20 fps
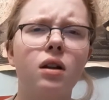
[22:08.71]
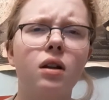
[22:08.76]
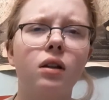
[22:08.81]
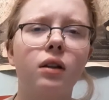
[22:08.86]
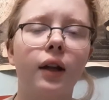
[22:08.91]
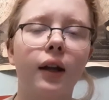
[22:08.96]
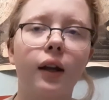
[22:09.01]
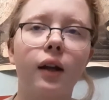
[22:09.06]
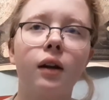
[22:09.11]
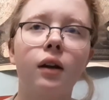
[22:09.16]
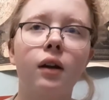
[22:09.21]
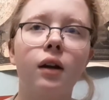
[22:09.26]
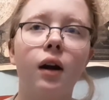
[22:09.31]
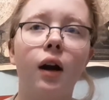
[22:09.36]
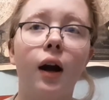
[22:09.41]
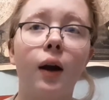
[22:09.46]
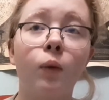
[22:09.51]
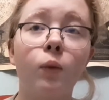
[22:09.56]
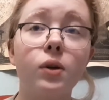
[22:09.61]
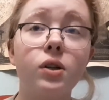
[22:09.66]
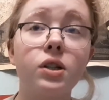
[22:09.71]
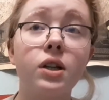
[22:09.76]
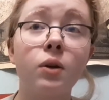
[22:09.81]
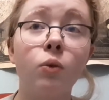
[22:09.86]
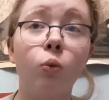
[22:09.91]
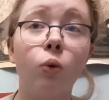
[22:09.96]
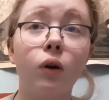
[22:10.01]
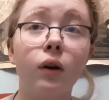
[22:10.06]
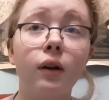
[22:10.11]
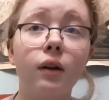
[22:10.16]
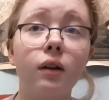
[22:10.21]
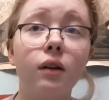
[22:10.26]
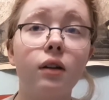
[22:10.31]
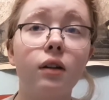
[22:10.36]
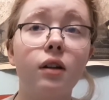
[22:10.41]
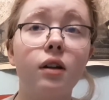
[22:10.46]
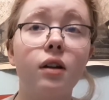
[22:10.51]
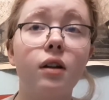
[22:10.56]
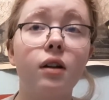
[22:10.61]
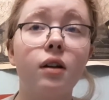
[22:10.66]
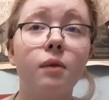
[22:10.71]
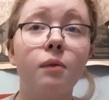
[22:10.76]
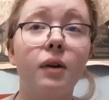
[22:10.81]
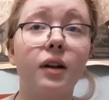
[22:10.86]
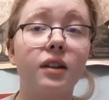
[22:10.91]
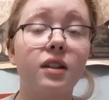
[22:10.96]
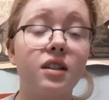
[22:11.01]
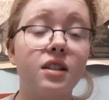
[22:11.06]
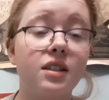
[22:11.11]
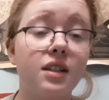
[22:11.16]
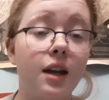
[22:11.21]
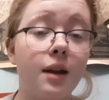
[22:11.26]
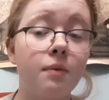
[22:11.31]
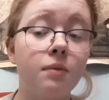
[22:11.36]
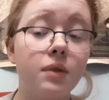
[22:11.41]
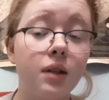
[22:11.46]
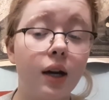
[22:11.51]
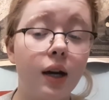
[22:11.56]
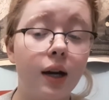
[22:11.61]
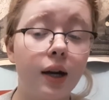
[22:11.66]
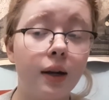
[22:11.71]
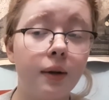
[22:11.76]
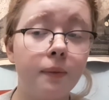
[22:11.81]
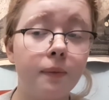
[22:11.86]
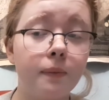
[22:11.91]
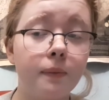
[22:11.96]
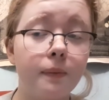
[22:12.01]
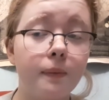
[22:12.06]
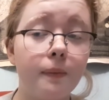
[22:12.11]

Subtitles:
like, I wish he would, but at the same time,